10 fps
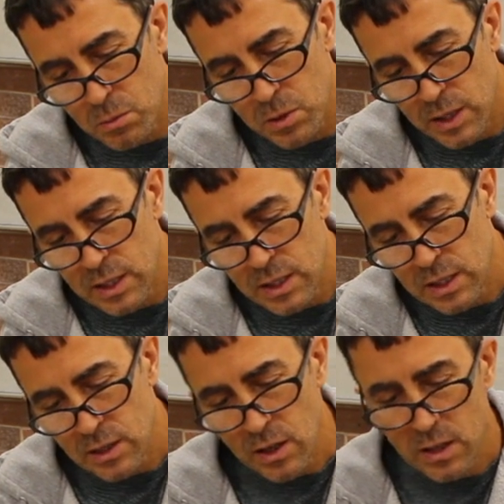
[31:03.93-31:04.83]
blending
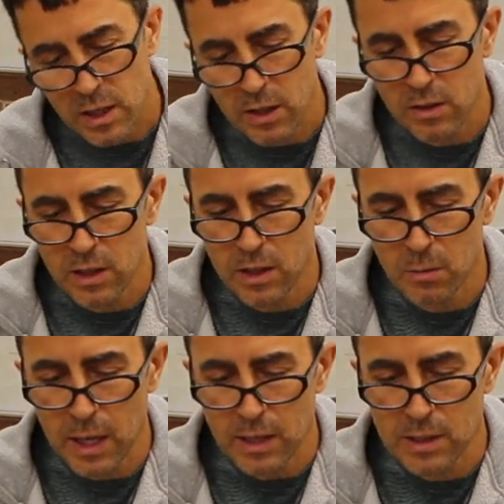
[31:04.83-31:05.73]
it on like you did the
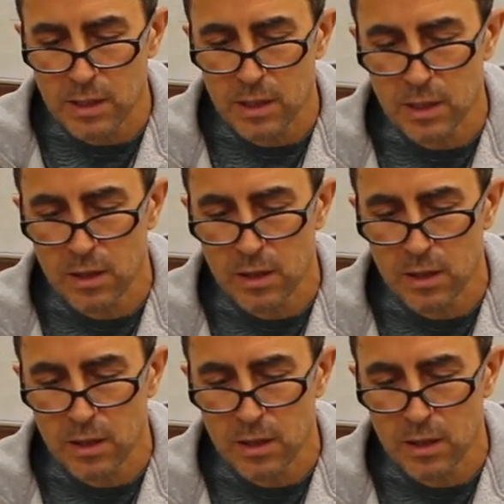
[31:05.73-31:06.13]
base.